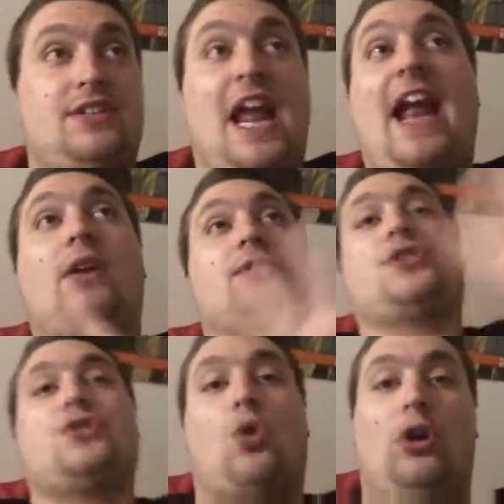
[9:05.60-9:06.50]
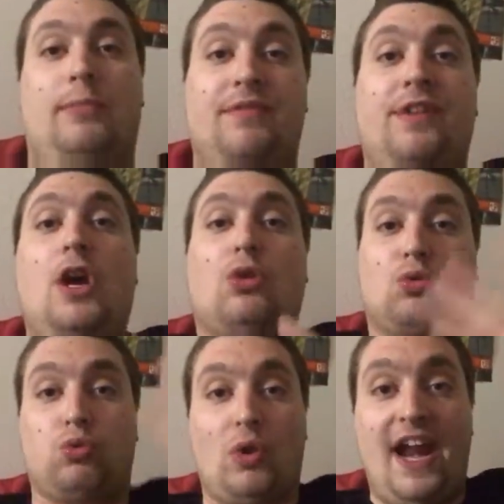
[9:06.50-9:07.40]
hailstorm of
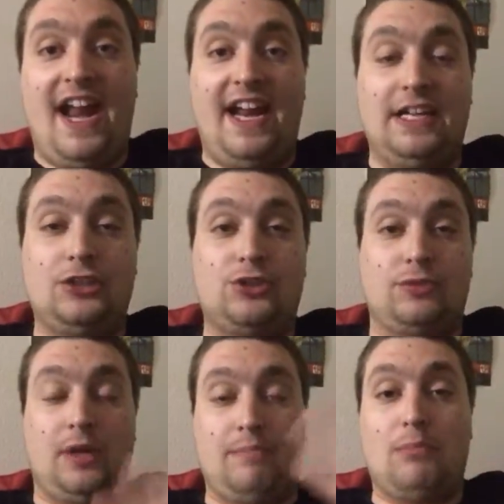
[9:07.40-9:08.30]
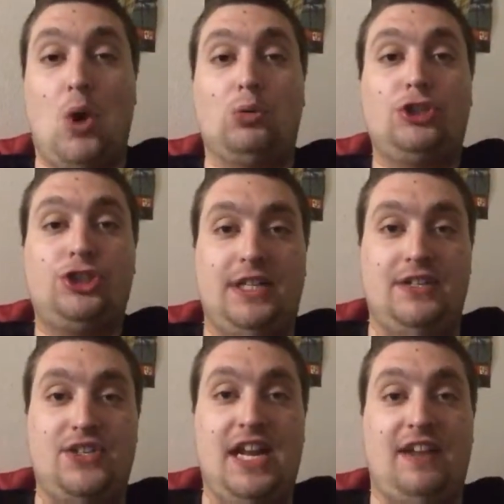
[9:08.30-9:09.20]
rage,
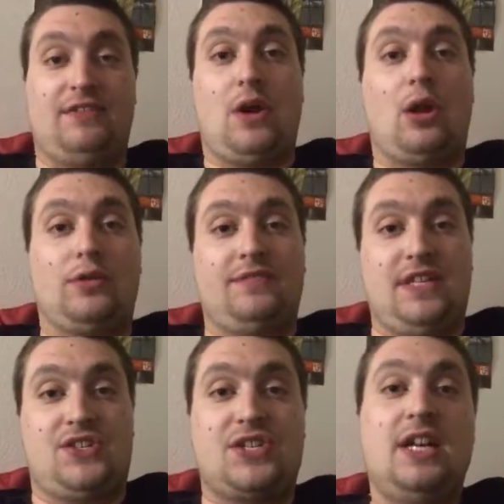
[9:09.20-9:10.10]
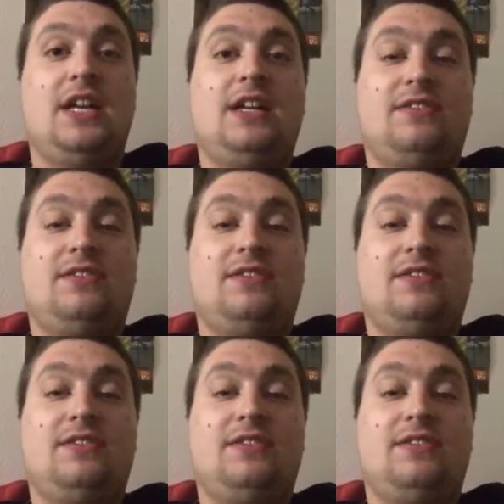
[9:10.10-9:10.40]
emotions, and all of this